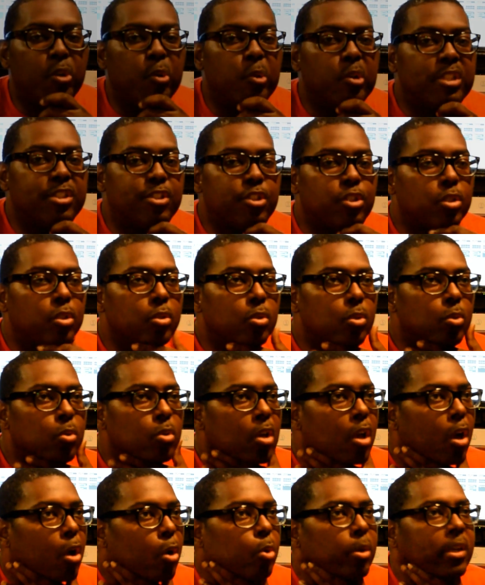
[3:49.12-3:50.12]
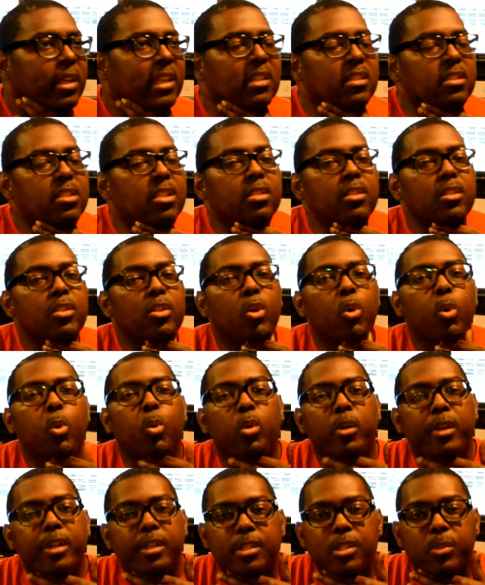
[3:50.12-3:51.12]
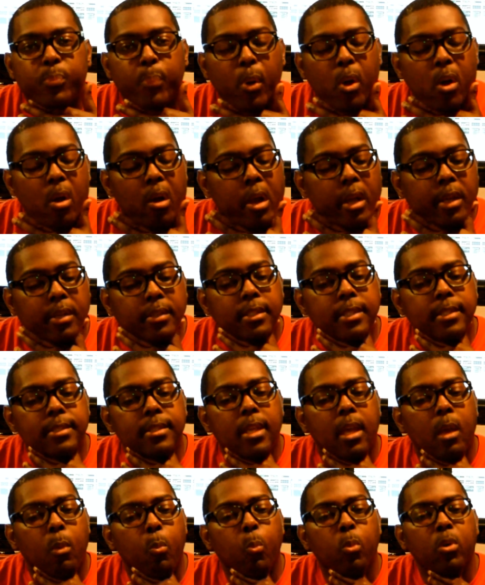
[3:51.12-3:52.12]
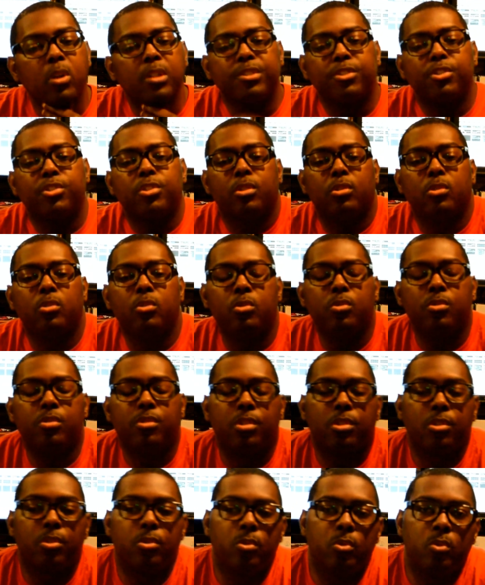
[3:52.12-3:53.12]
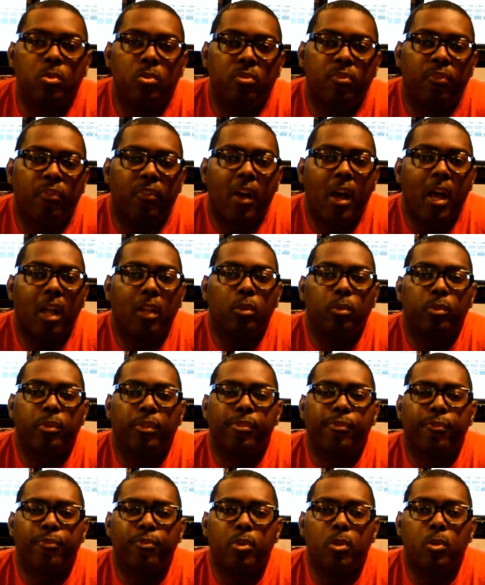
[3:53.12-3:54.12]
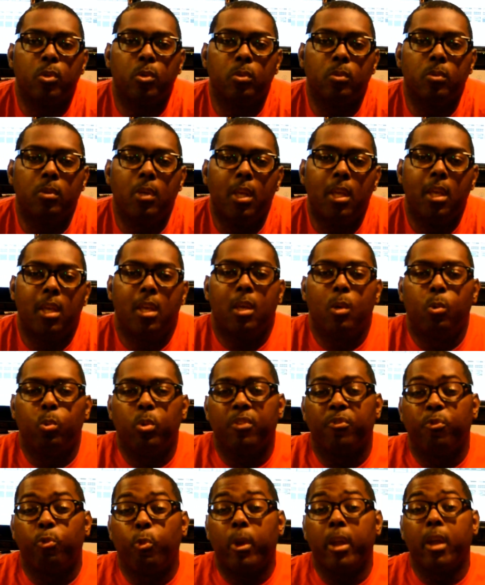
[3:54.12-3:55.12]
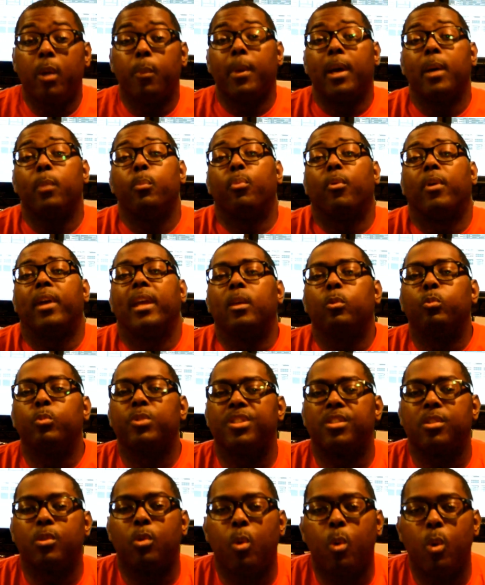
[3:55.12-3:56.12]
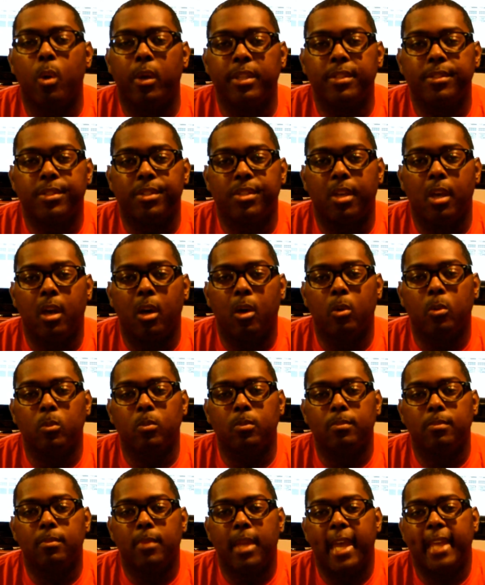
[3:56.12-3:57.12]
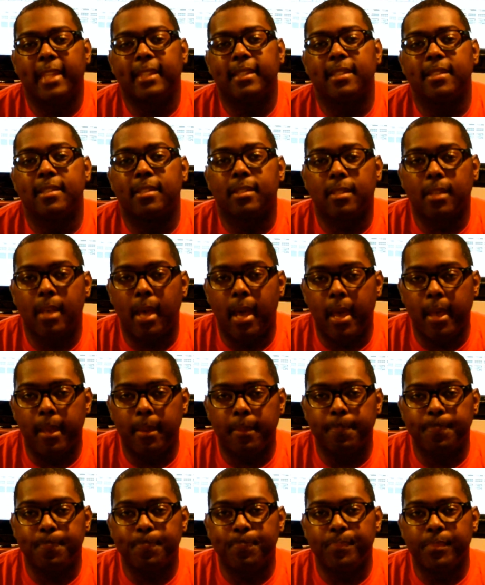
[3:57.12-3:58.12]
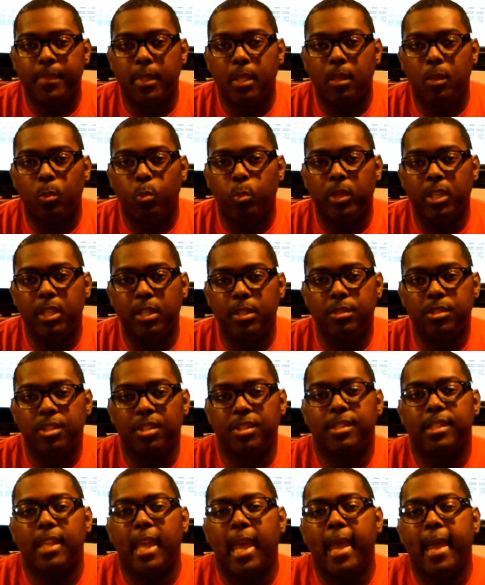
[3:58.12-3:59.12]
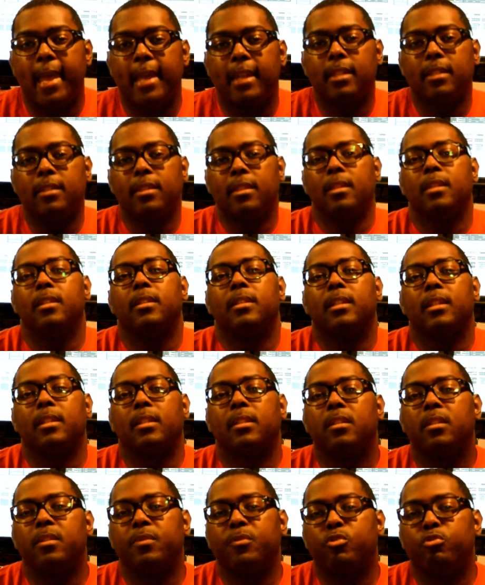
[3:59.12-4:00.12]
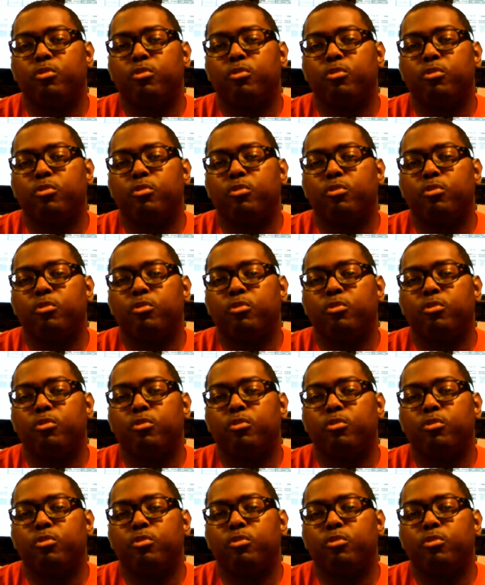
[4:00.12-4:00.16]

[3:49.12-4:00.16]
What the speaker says: going to go into the chorus part because I want you to follow through with where my brain was going. So at this time, we just added the Addictive